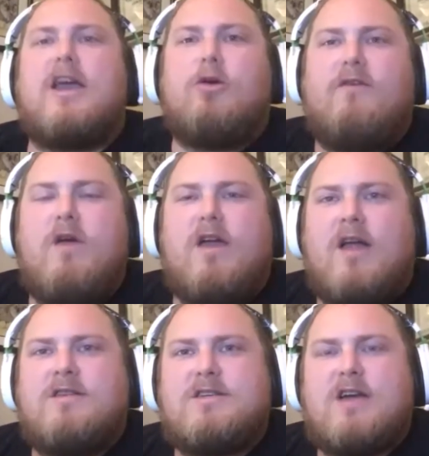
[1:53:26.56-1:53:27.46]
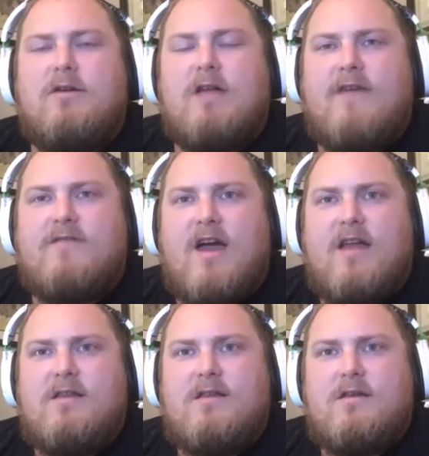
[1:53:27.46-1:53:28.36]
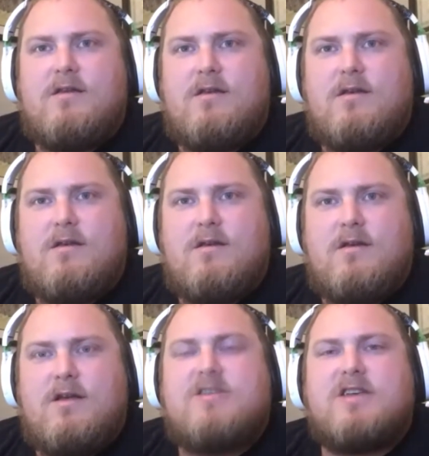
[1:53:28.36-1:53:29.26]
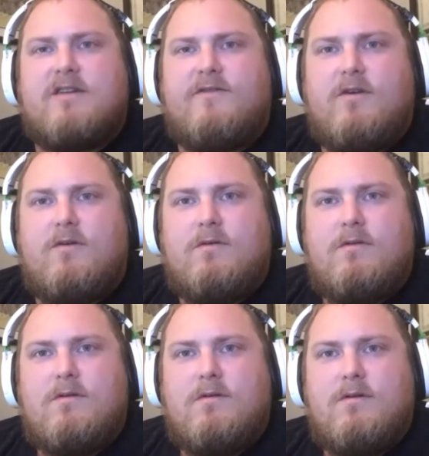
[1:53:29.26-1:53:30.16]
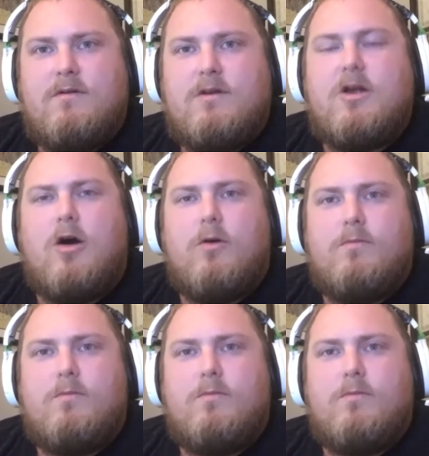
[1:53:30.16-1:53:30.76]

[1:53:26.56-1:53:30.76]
you have weekends. I don't have that. That's sick of you. Dope. Well,